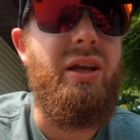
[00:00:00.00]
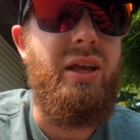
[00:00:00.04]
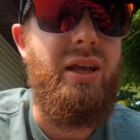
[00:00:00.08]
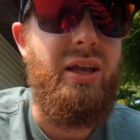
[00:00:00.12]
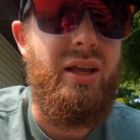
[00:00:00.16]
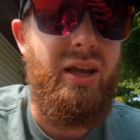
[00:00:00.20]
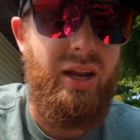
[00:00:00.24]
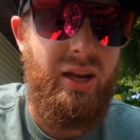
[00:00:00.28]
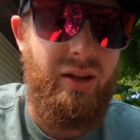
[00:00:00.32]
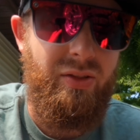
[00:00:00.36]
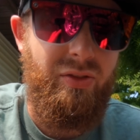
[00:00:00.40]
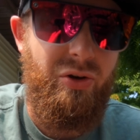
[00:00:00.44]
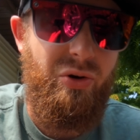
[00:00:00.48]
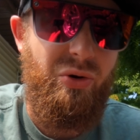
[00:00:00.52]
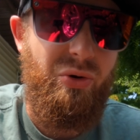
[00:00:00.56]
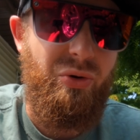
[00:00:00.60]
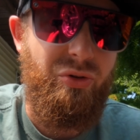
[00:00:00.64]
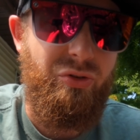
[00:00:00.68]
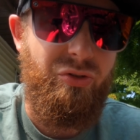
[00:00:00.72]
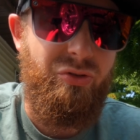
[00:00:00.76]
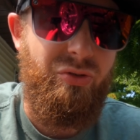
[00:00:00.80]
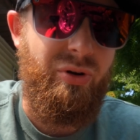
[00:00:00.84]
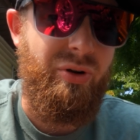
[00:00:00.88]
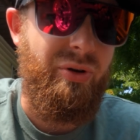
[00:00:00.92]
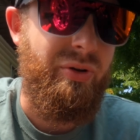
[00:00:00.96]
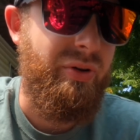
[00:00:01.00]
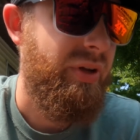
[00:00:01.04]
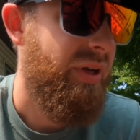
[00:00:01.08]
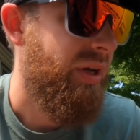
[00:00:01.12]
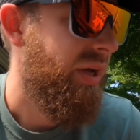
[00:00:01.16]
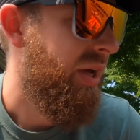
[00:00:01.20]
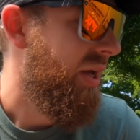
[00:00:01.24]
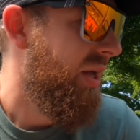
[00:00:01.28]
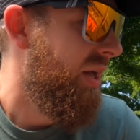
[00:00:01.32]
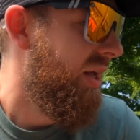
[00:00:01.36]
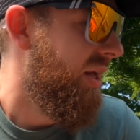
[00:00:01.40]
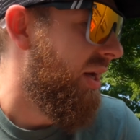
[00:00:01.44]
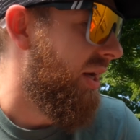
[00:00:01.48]
and getting the holes drilled.
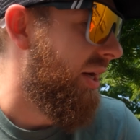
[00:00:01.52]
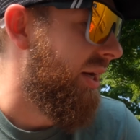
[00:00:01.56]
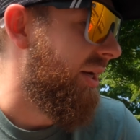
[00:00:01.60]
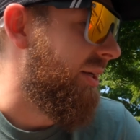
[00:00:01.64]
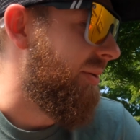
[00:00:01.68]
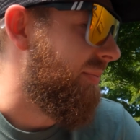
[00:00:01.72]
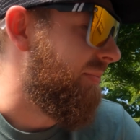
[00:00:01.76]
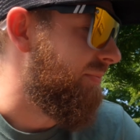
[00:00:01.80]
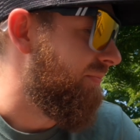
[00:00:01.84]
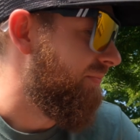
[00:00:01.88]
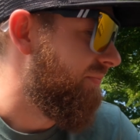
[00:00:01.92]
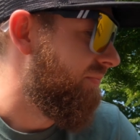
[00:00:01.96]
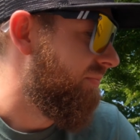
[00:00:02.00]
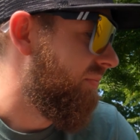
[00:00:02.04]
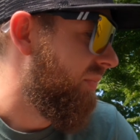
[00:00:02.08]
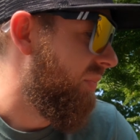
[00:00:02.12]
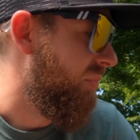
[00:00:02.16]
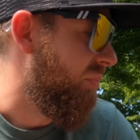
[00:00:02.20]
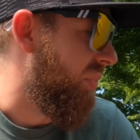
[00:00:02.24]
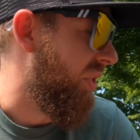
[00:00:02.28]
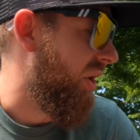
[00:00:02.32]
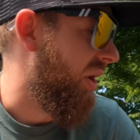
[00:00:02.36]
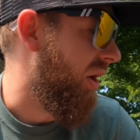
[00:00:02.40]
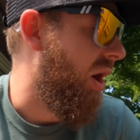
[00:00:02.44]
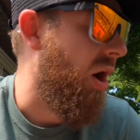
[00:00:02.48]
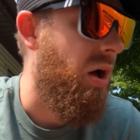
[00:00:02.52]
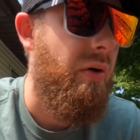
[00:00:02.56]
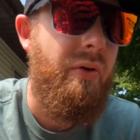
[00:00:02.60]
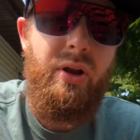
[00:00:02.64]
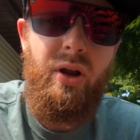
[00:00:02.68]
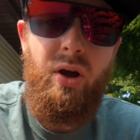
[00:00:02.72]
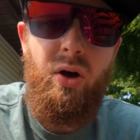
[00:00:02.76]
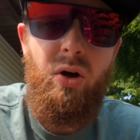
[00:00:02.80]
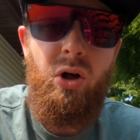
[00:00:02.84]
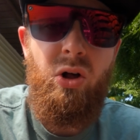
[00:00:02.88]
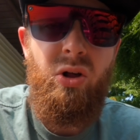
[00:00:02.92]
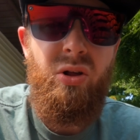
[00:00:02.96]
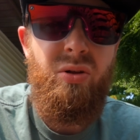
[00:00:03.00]
But all in
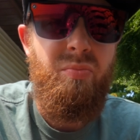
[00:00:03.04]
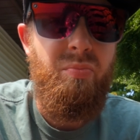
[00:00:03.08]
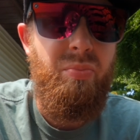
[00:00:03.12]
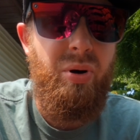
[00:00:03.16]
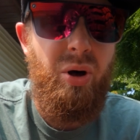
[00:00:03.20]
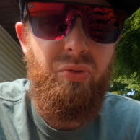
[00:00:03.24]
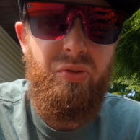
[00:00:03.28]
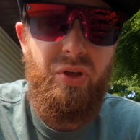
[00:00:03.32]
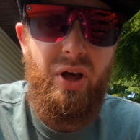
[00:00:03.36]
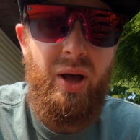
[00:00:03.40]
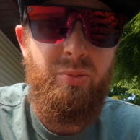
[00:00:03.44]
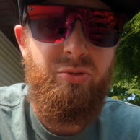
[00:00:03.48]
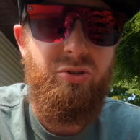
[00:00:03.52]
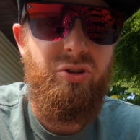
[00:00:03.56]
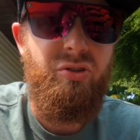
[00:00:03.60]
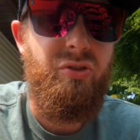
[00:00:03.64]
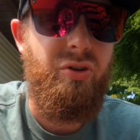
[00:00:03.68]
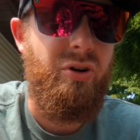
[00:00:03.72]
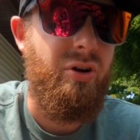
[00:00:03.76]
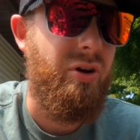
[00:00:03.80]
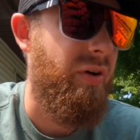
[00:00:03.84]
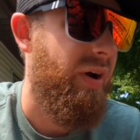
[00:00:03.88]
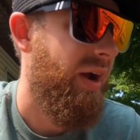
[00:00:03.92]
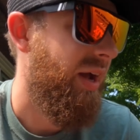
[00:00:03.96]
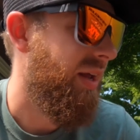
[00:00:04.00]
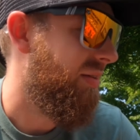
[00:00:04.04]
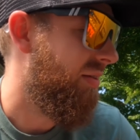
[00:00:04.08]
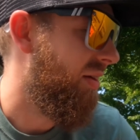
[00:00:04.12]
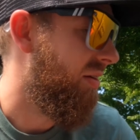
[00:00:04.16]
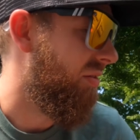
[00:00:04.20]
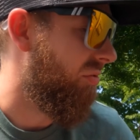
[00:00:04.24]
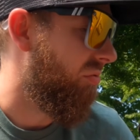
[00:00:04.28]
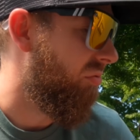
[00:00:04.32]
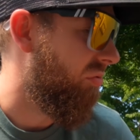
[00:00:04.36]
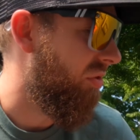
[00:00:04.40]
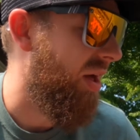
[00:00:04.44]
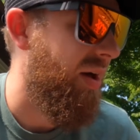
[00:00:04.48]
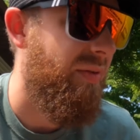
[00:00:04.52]
all, both options are great.
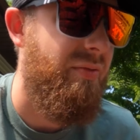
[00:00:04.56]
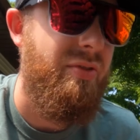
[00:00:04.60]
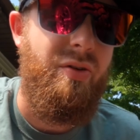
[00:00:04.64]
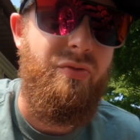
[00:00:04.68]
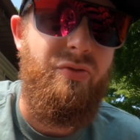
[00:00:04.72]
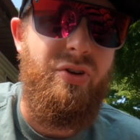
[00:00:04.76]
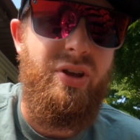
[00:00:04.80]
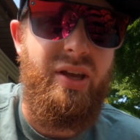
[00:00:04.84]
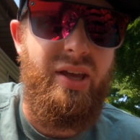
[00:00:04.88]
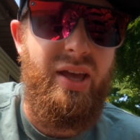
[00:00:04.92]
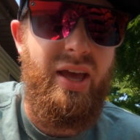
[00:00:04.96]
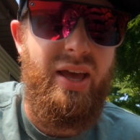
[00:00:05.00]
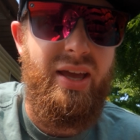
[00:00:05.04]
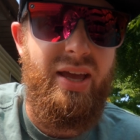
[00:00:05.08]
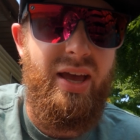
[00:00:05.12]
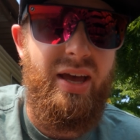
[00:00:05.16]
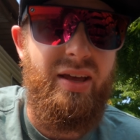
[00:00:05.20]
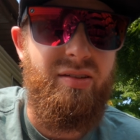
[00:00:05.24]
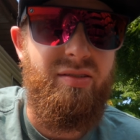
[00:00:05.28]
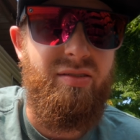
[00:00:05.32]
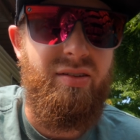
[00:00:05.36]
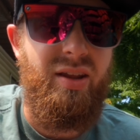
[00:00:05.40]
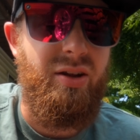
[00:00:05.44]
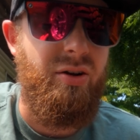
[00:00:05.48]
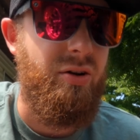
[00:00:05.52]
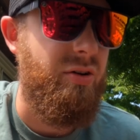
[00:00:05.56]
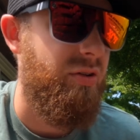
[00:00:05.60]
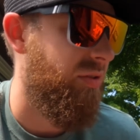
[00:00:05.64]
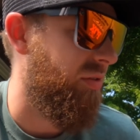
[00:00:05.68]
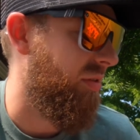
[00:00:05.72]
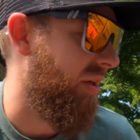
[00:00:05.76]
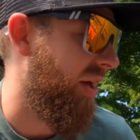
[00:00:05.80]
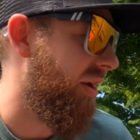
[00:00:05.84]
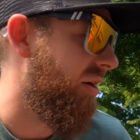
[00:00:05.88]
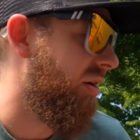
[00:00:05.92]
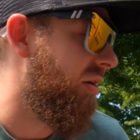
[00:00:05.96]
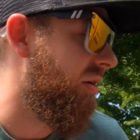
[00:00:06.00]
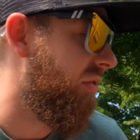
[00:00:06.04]
Love the VKS standard
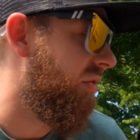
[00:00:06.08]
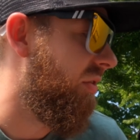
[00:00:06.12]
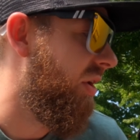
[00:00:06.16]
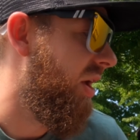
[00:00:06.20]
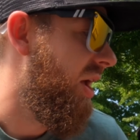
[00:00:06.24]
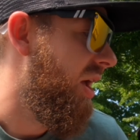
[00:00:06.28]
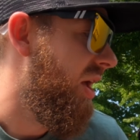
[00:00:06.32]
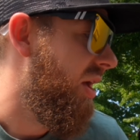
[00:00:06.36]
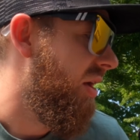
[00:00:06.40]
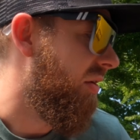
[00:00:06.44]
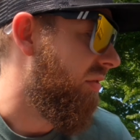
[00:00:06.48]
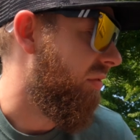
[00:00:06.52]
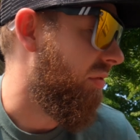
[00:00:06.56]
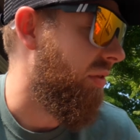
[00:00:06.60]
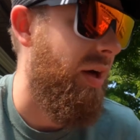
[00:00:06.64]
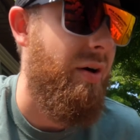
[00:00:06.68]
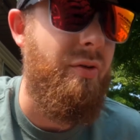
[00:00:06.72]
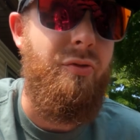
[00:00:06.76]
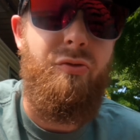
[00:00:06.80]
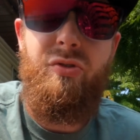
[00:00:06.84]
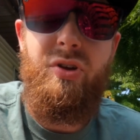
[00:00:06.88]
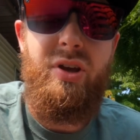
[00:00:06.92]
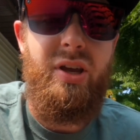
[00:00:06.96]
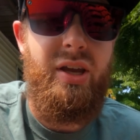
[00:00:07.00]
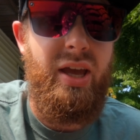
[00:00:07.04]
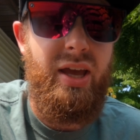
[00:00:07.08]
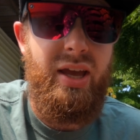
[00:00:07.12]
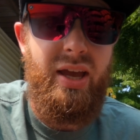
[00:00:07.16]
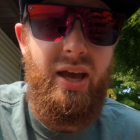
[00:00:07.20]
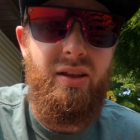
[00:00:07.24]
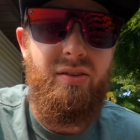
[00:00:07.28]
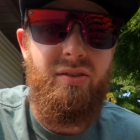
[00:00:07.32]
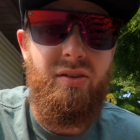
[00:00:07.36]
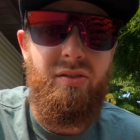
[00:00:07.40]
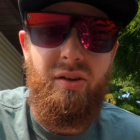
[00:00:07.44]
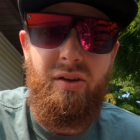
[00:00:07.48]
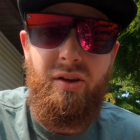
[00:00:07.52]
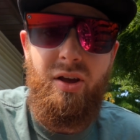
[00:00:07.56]
sliders. Love
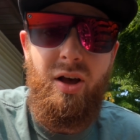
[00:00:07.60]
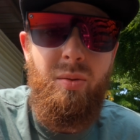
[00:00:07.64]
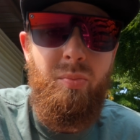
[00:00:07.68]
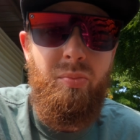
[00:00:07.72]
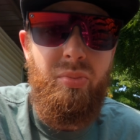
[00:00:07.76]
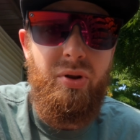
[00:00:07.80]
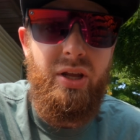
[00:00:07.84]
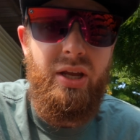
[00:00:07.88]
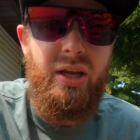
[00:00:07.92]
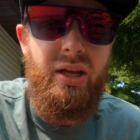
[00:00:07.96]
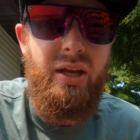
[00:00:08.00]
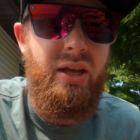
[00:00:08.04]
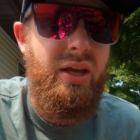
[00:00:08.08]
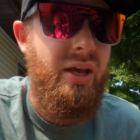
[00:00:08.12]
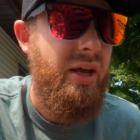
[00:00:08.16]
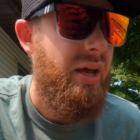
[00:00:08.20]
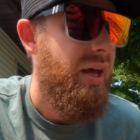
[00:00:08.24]
VKS as a company.